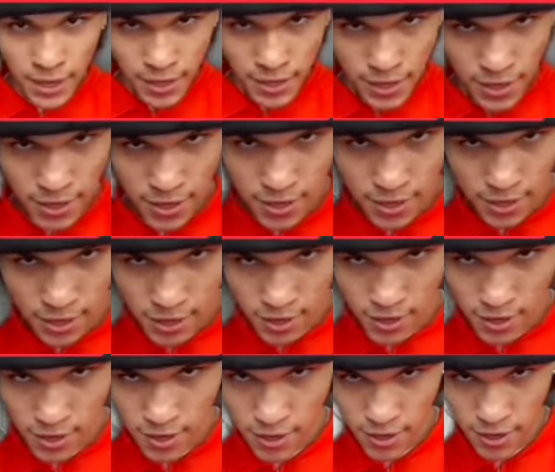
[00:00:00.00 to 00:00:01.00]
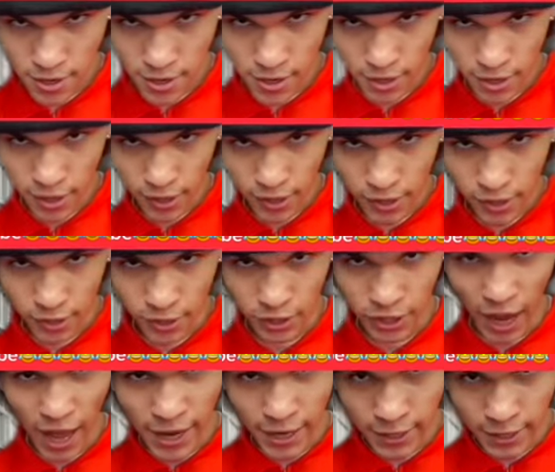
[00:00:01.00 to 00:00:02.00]
Um, uh, my name's Jonathan.
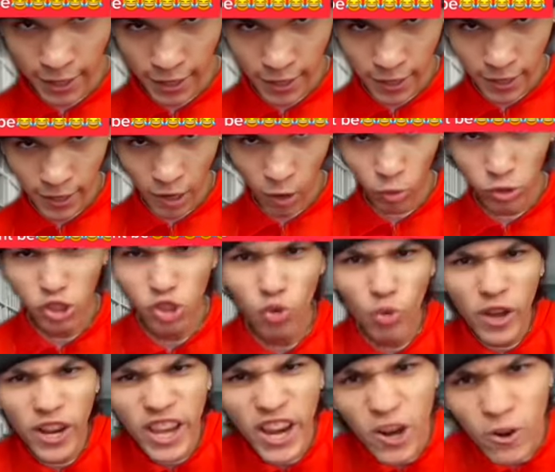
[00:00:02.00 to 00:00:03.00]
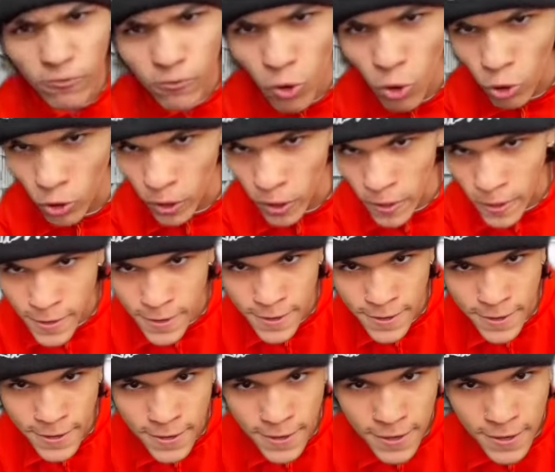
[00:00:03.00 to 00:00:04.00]
Jonathan? What you in here for?
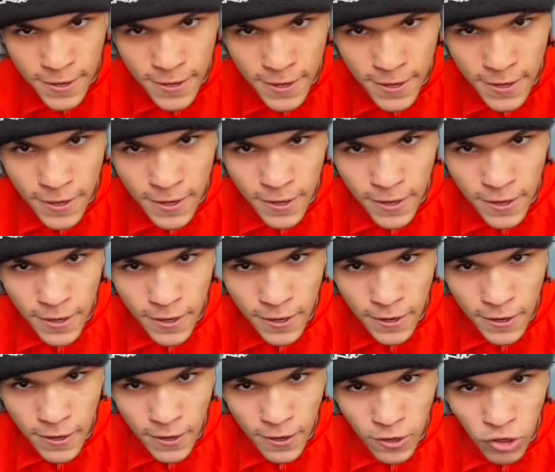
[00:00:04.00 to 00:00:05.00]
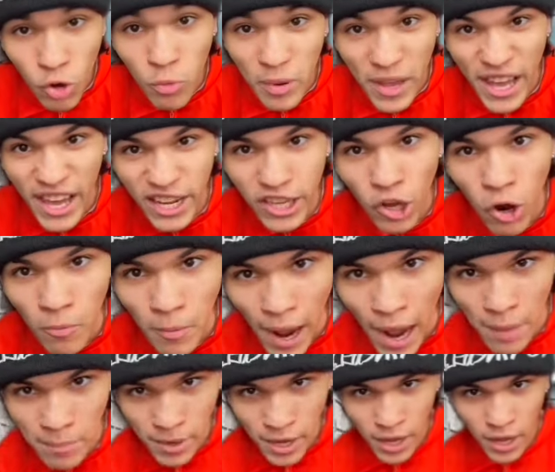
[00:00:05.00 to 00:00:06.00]
I be hitting my mom. You be hitting your
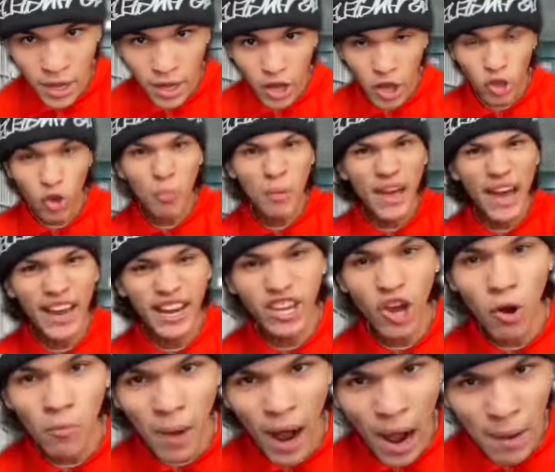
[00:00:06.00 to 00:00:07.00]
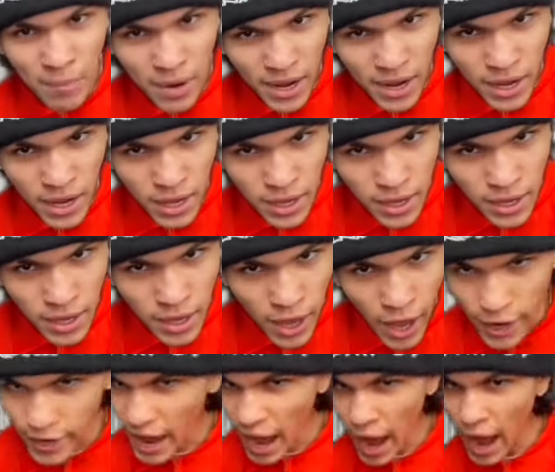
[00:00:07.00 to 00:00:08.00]
mama? You be hitting your mama?
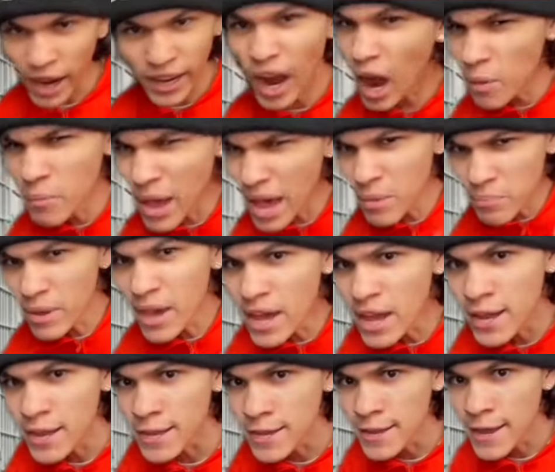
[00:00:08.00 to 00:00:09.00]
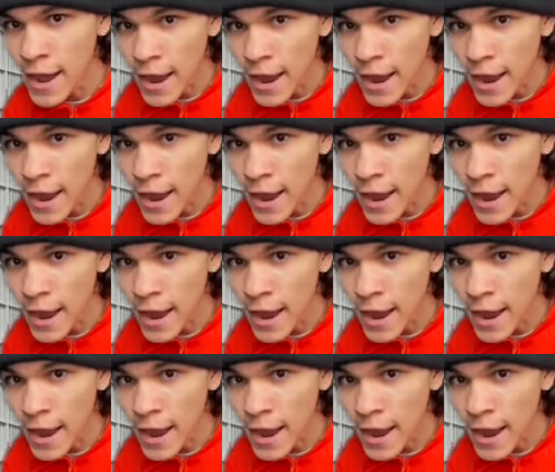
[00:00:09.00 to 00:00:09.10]
Sometimes. Nah, come hit me.